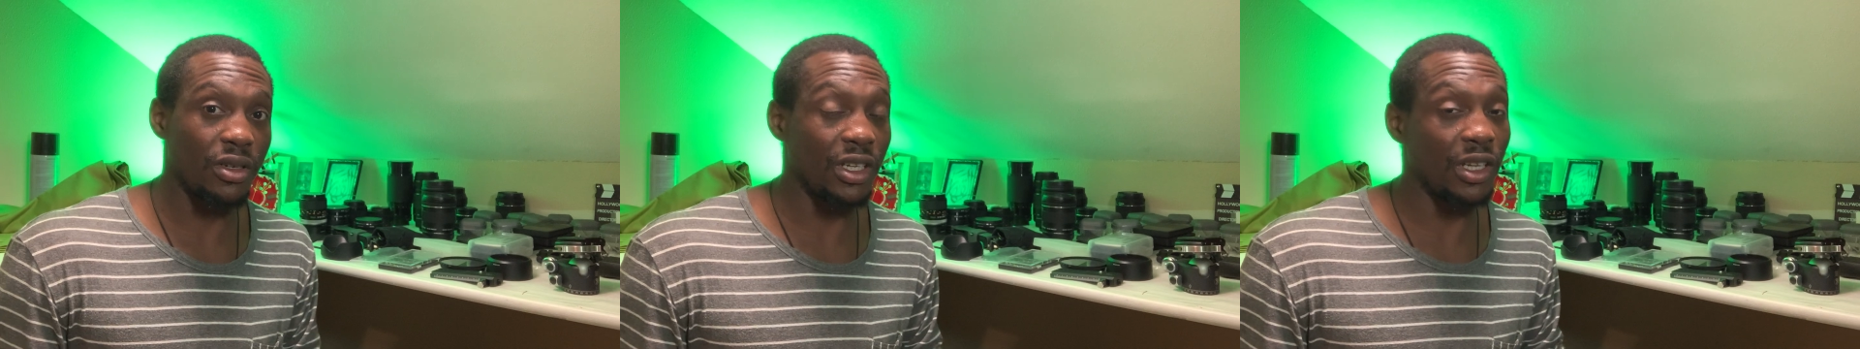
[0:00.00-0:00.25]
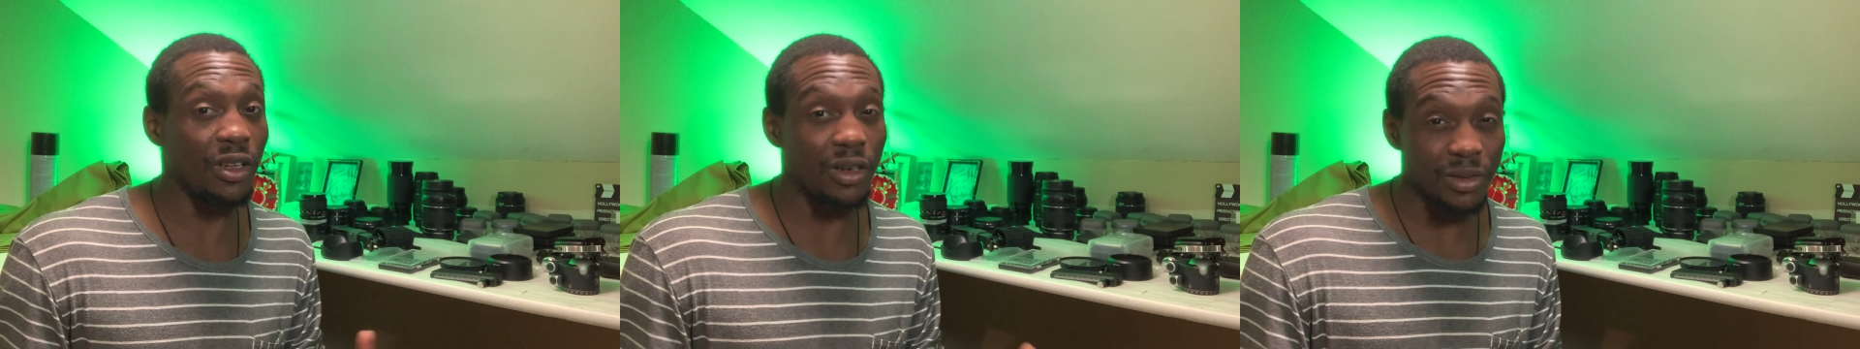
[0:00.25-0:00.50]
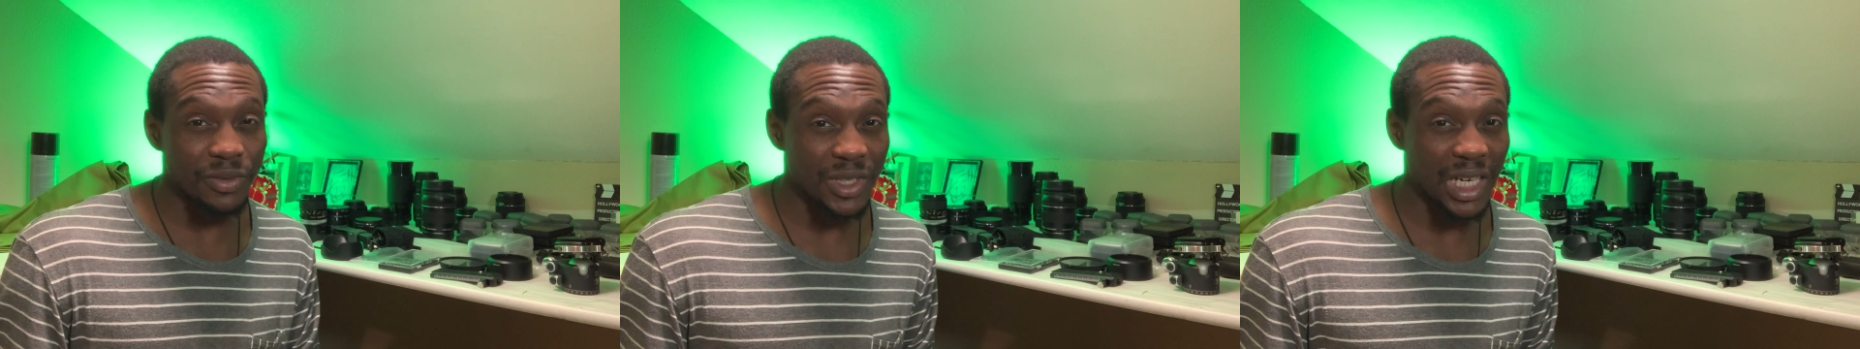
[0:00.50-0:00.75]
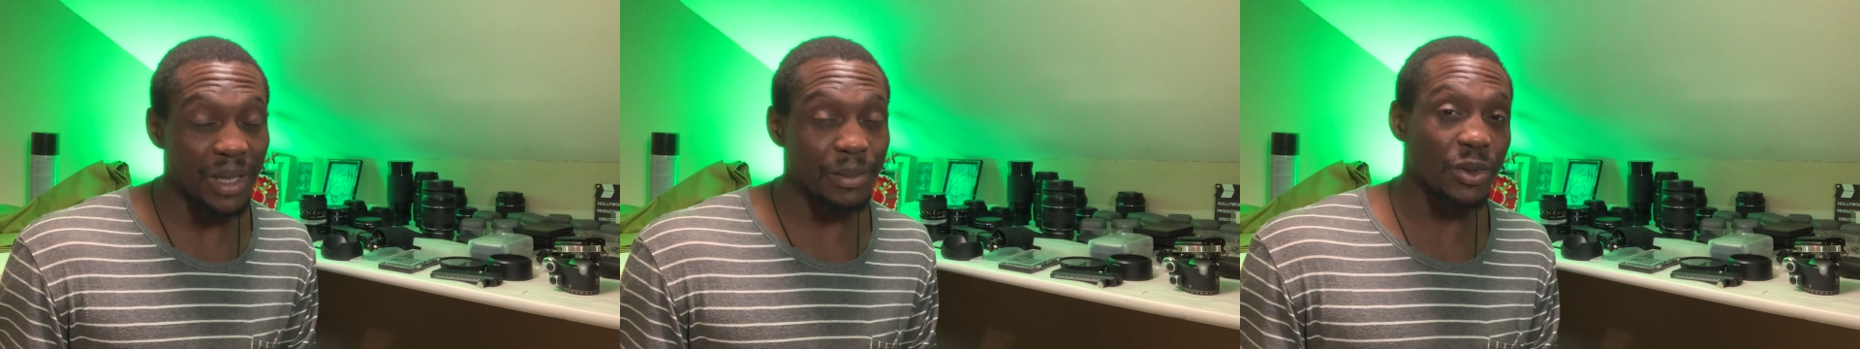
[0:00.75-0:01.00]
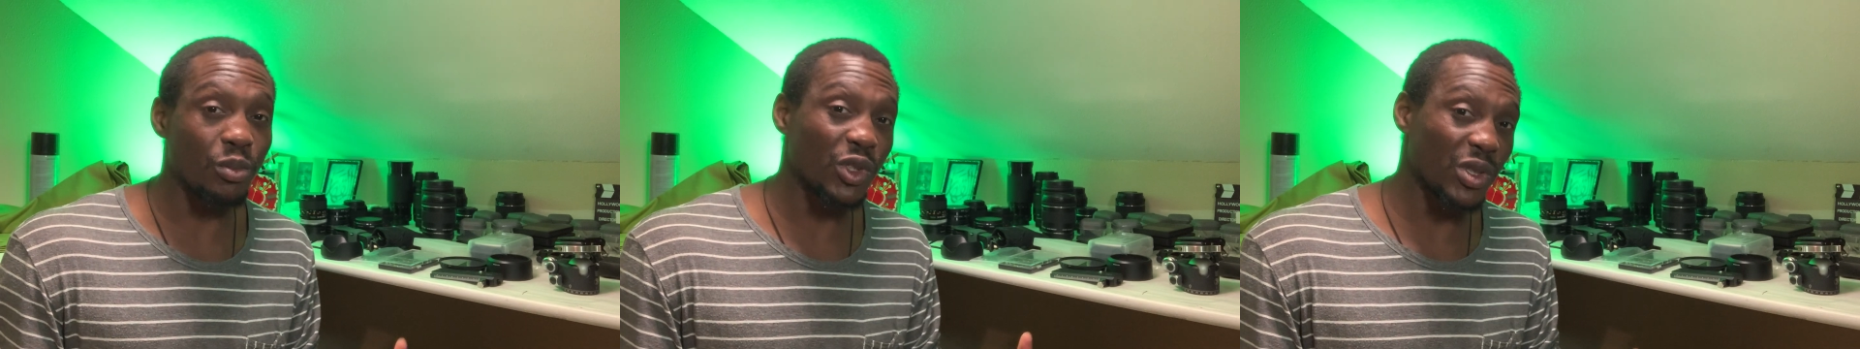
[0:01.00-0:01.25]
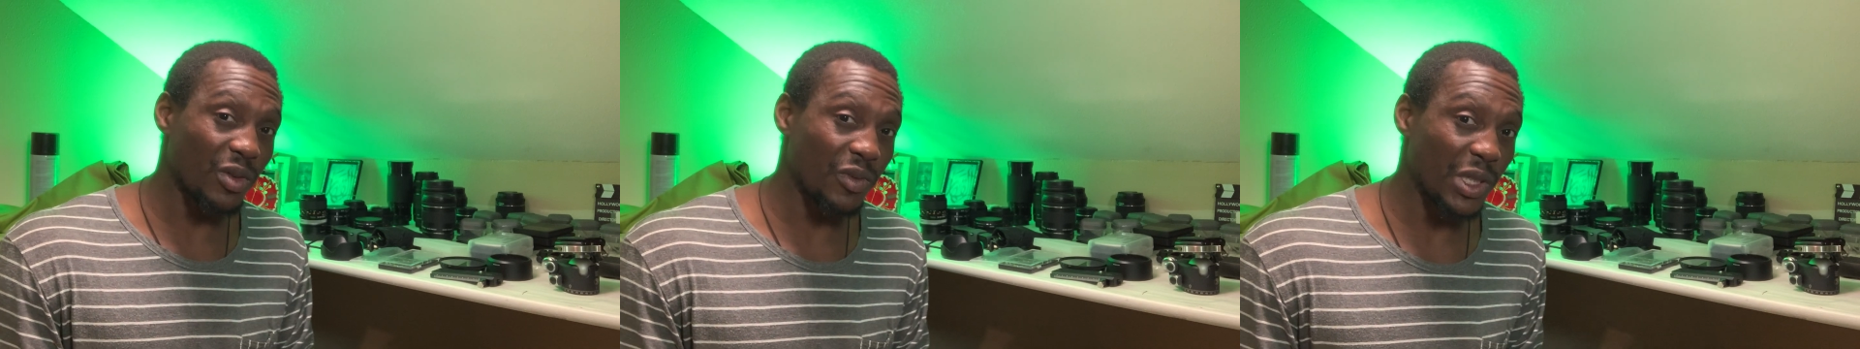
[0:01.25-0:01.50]
a lot of times,
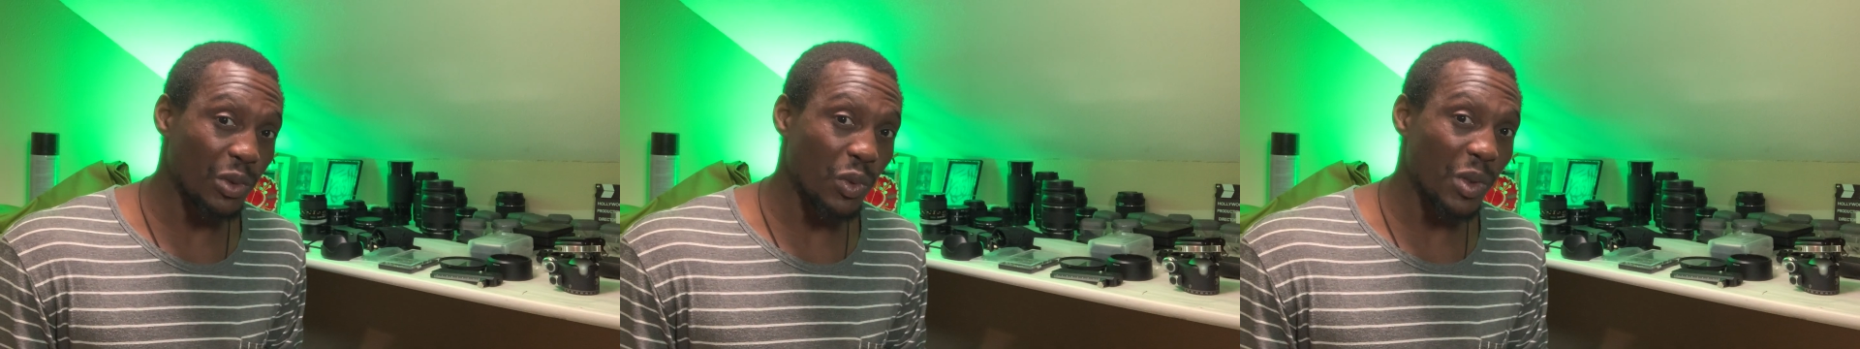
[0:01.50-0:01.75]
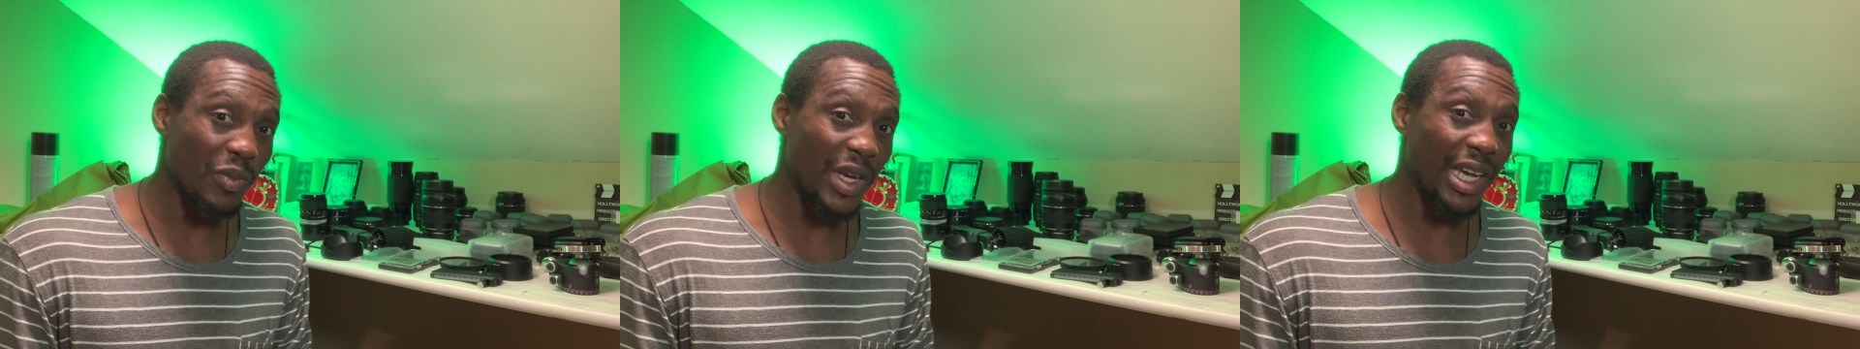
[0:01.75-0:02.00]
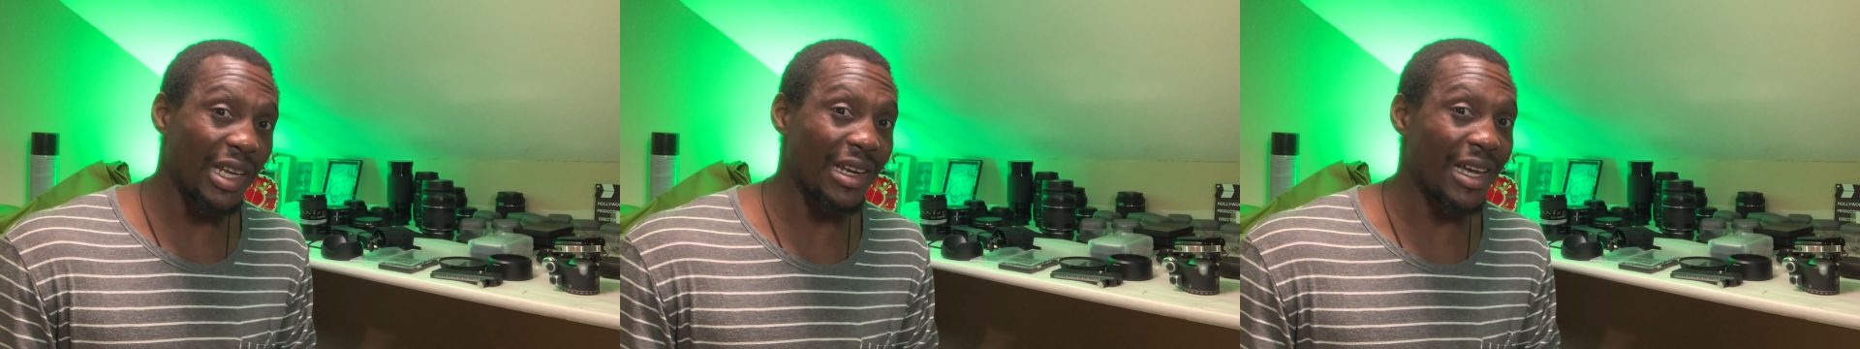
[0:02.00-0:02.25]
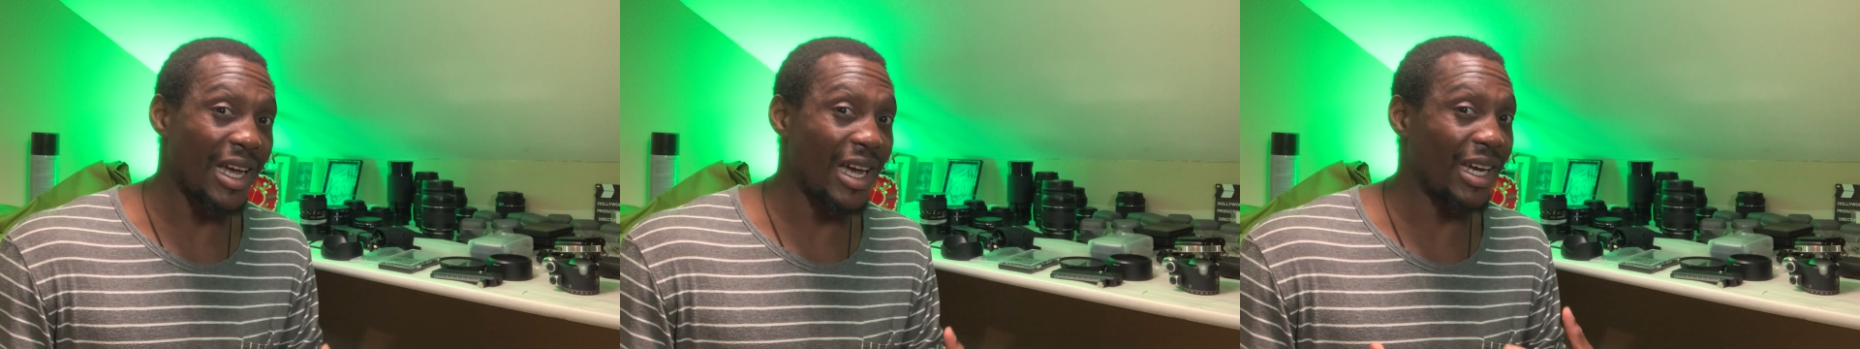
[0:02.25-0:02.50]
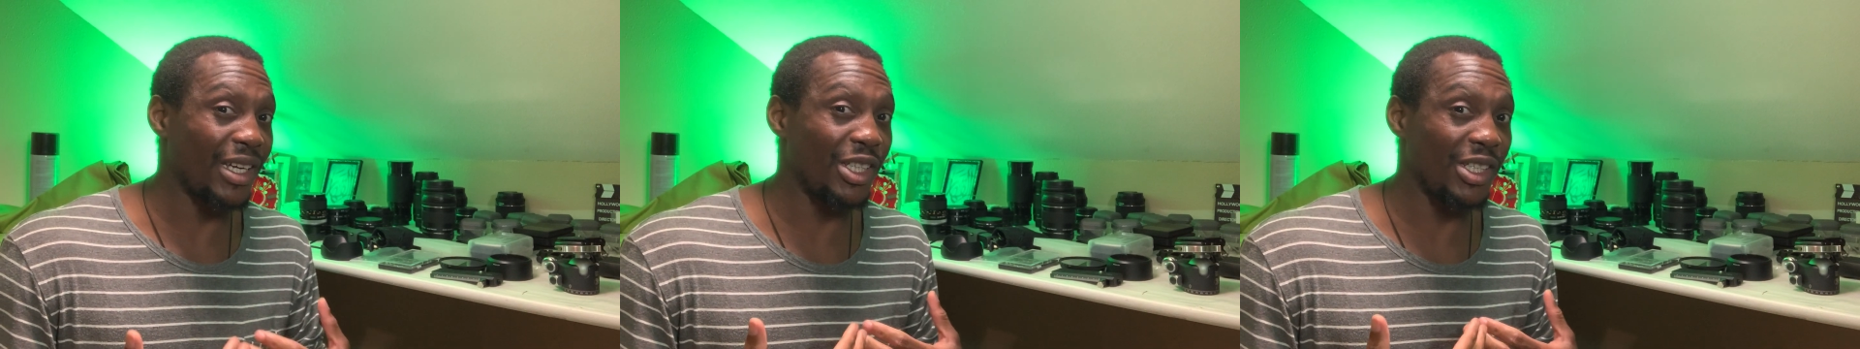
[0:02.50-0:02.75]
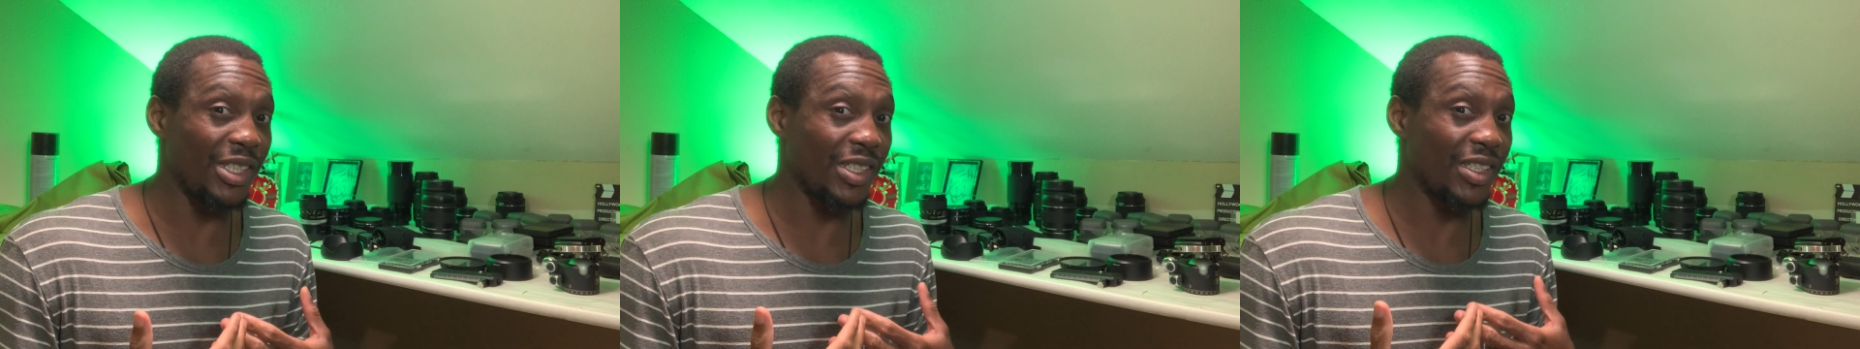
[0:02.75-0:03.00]
most of the equipment
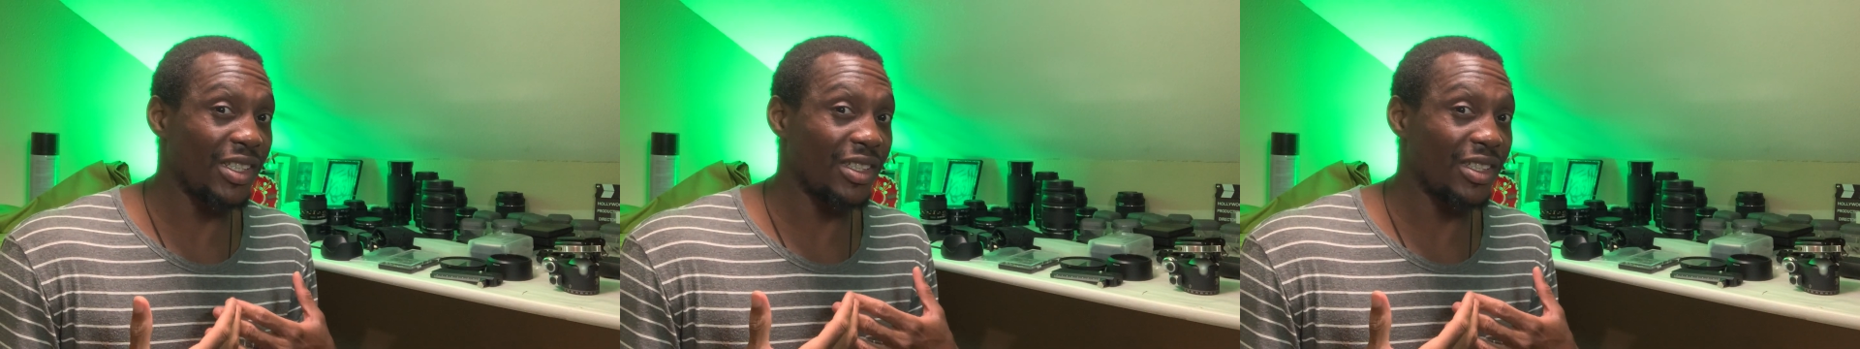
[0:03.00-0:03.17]
I